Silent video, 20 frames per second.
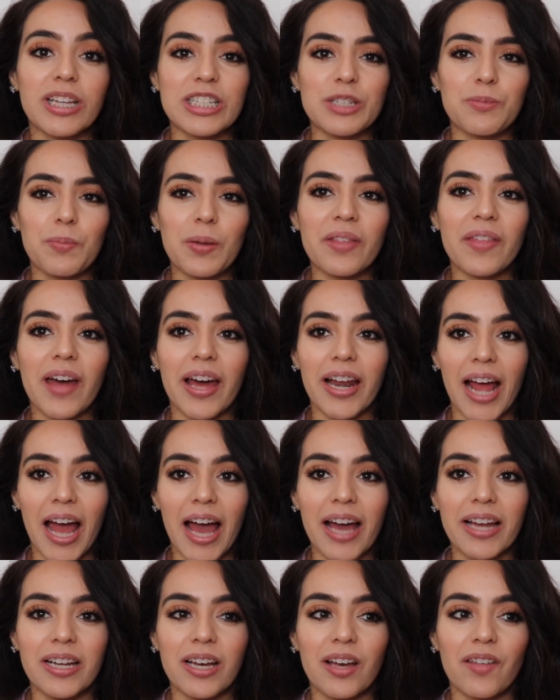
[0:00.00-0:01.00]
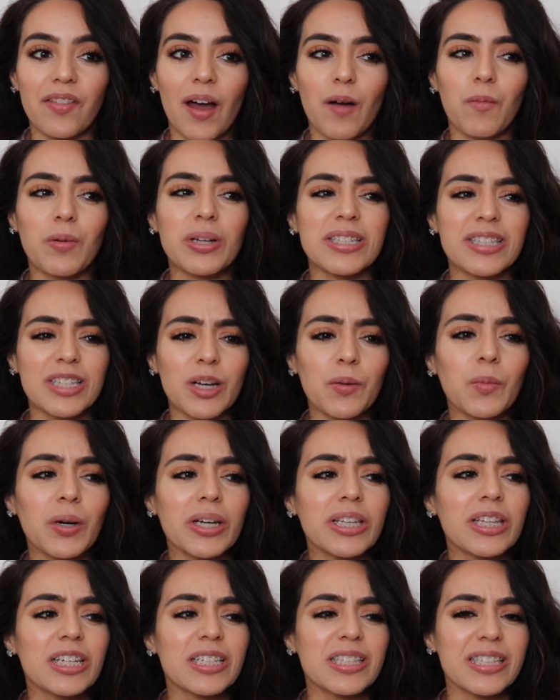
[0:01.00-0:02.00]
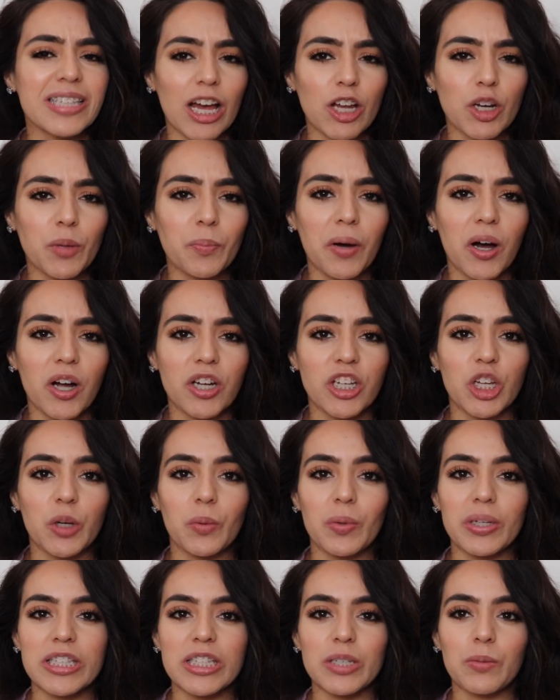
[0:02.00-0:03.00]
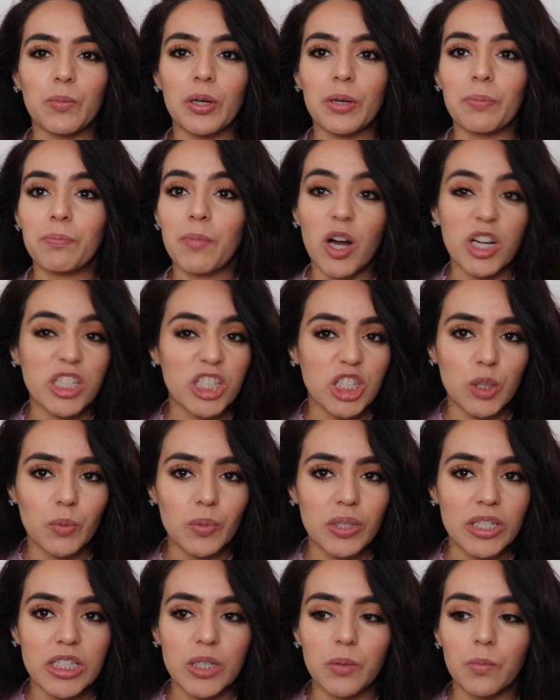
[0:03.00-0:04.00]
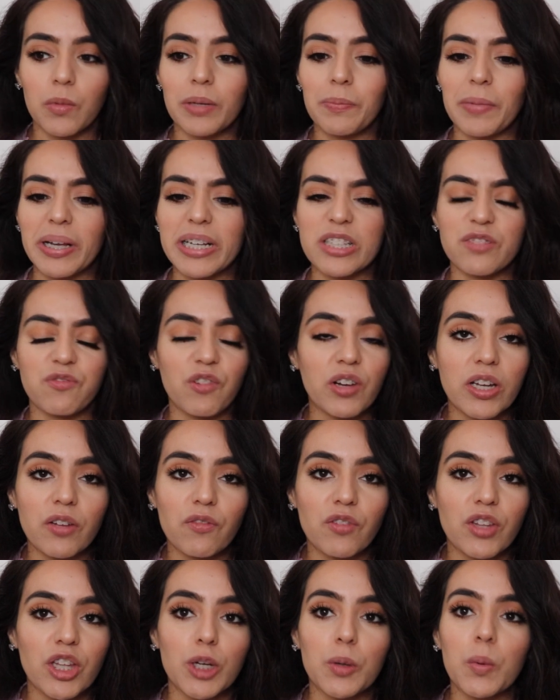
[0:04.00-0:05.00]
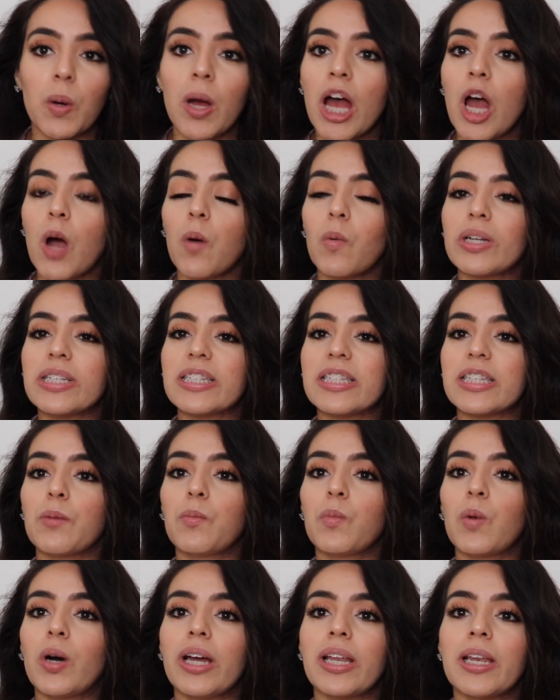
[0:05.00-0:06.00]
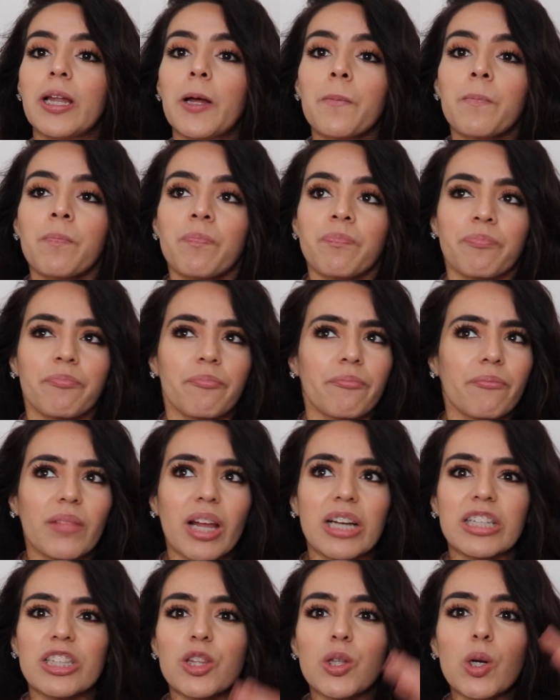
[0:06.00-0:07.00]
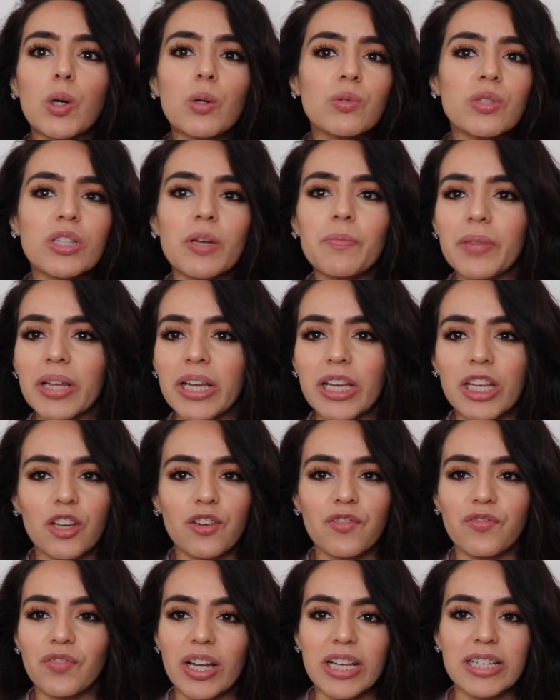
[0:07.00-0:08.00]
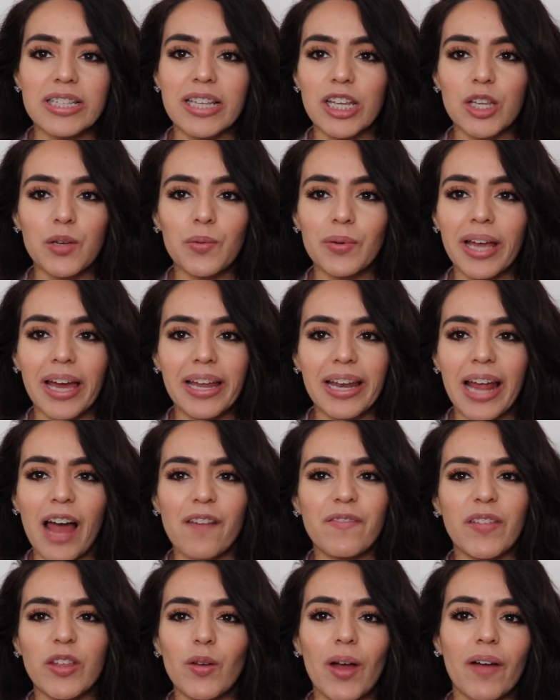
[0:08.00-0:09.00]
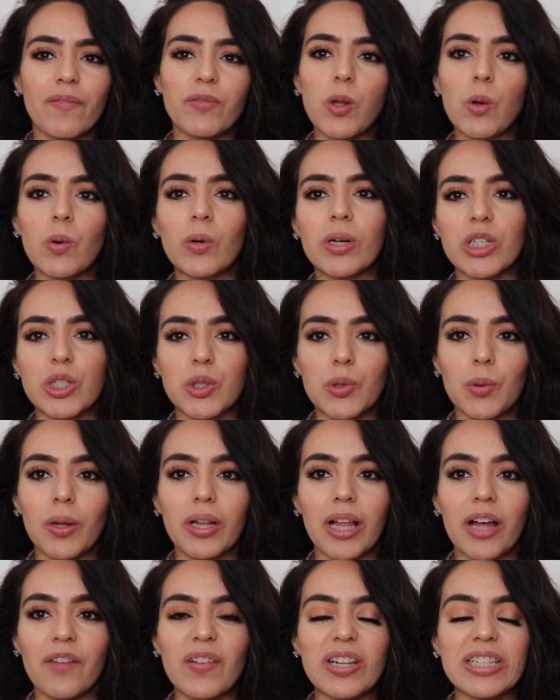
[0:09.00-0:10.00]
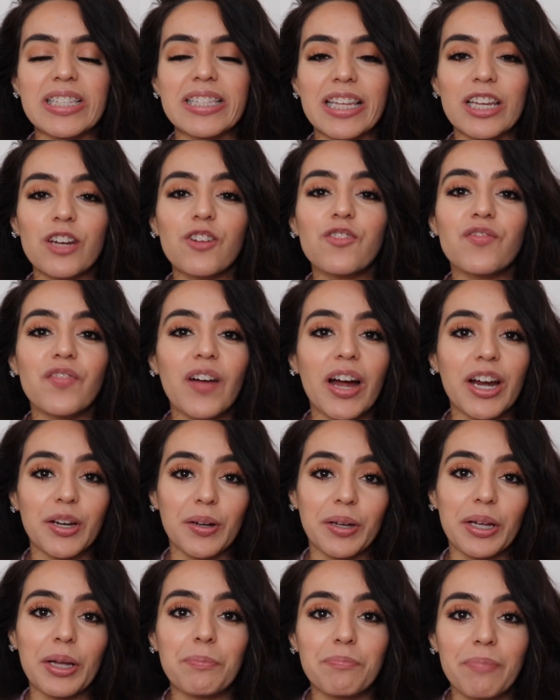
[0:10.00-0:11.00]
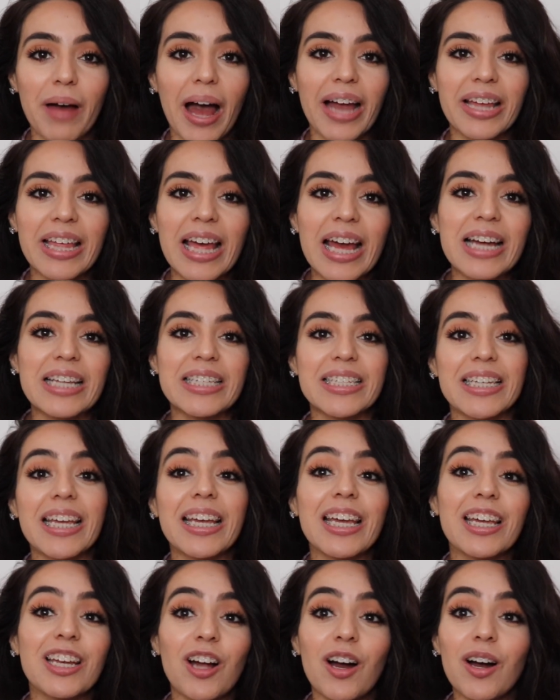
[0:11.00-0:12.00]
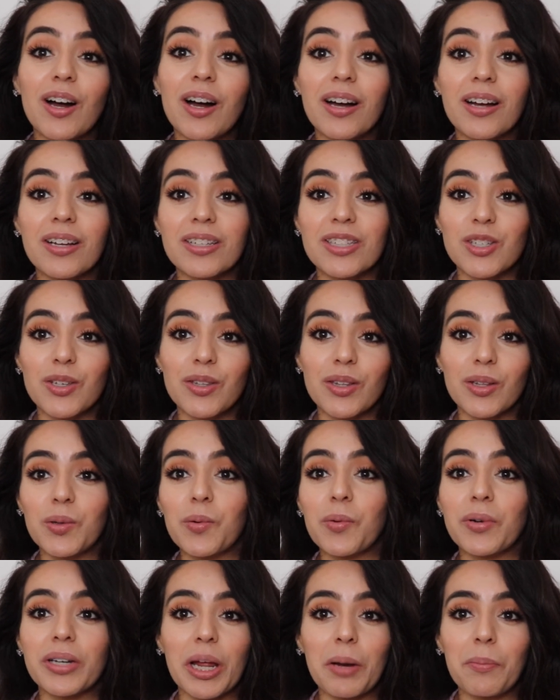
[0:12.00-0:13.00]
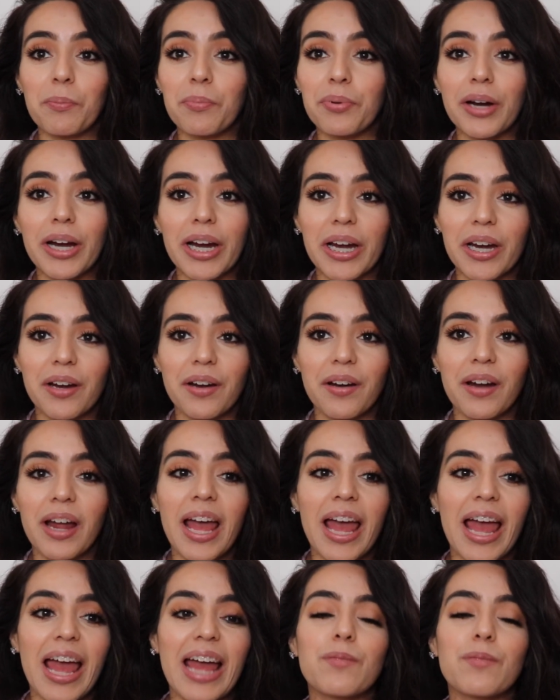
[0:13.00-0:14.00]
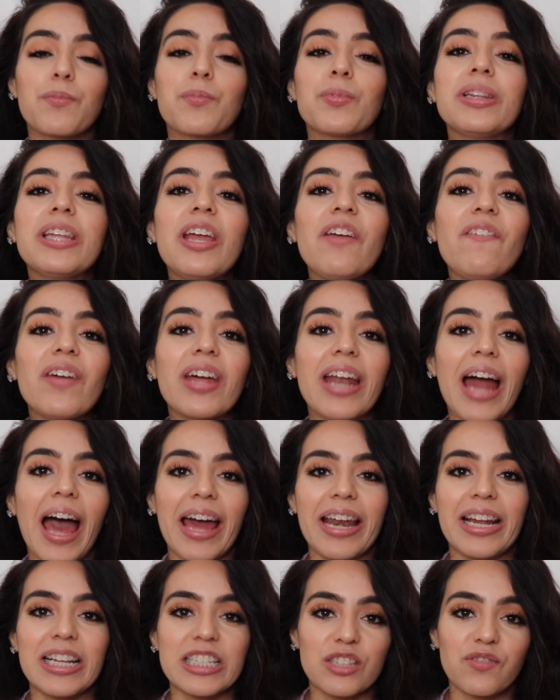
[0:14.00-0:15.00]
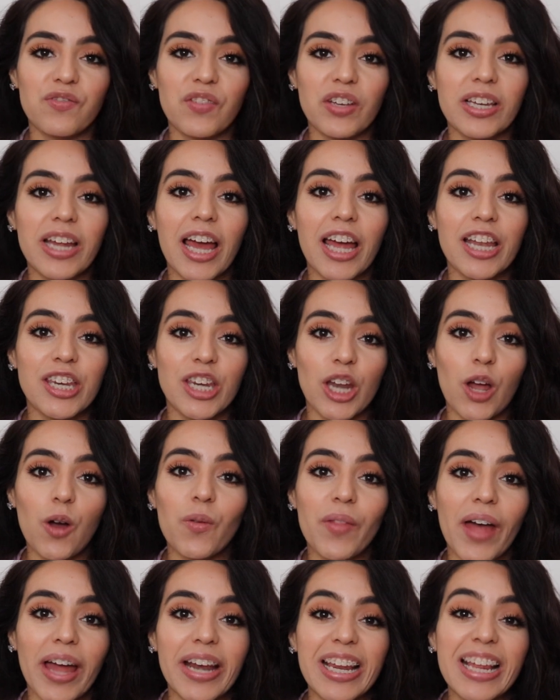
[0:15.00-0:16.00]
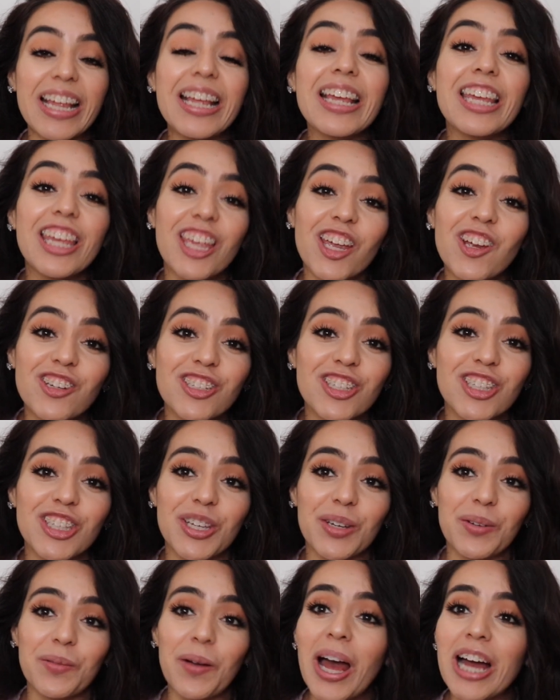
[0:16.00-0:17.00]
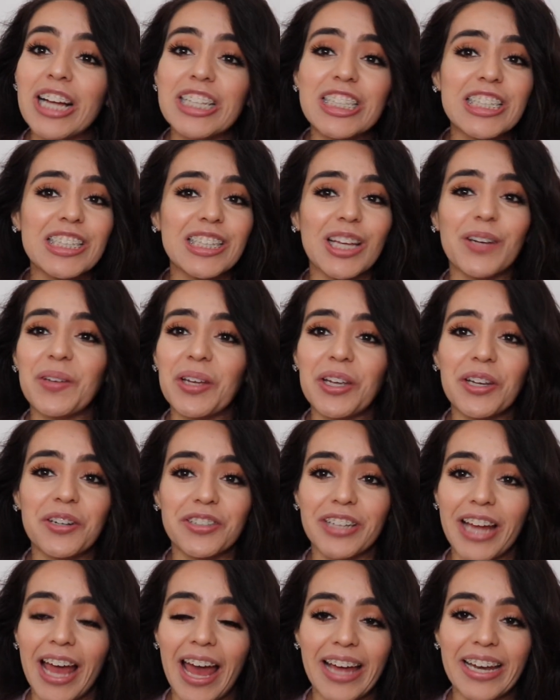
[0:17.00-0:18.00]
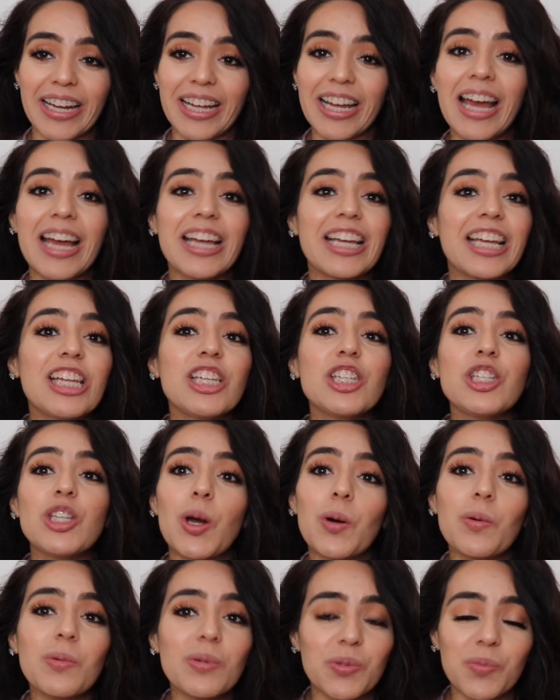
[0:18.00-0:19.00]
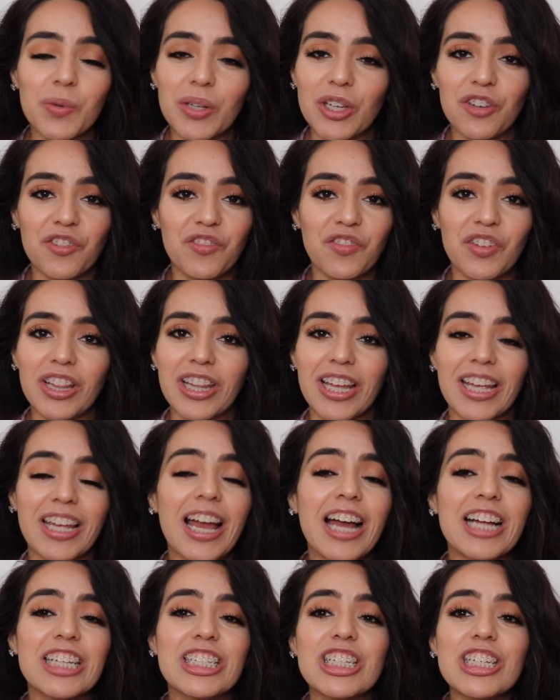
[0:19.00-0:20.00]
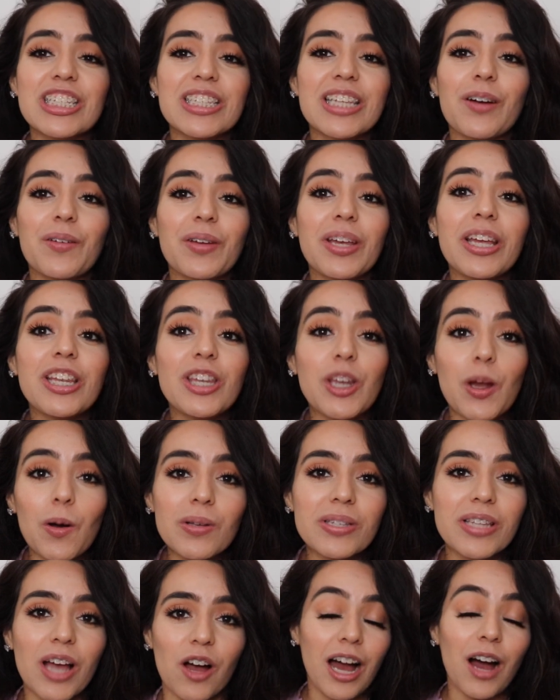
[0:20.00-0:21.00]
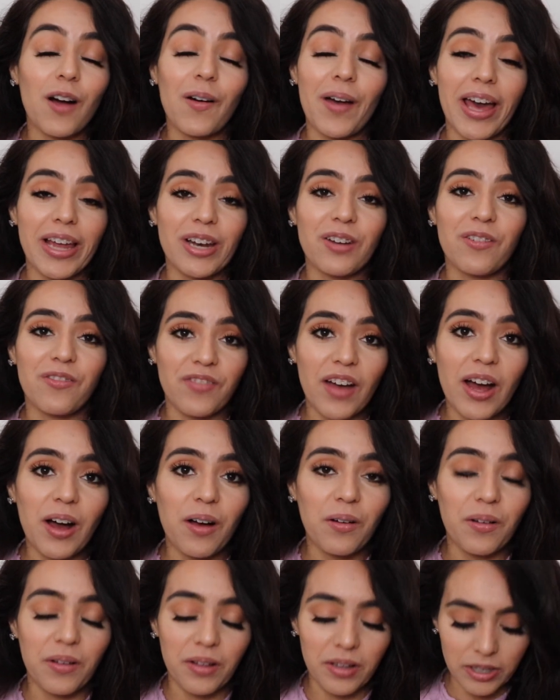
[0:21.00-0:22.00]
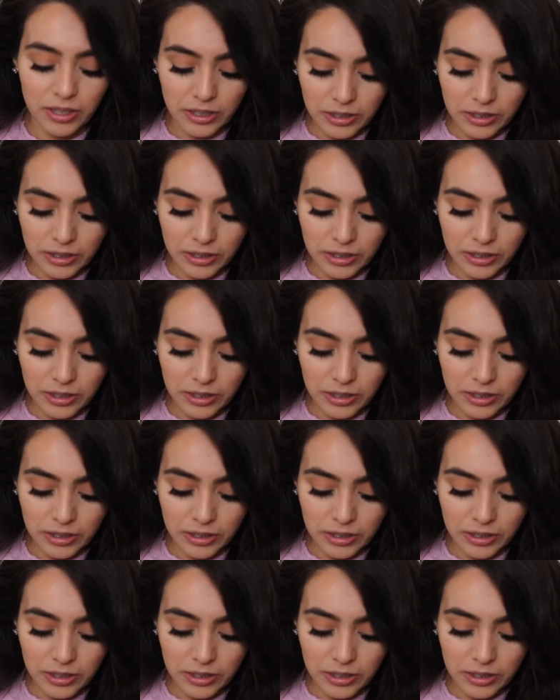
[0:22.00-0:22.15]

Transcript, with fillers: Let's be that Hannah that when someone looks down upon you, when someone mocks you, when someone makes fun of you, when someone throws something in your face that you can't have, that you have no control of, instead of firing back, take it to the Lord in prayer leave it at his feet and know that he hears you just how he heard Hannah. He knows what you're feeling, just how he knows how Hannah felt.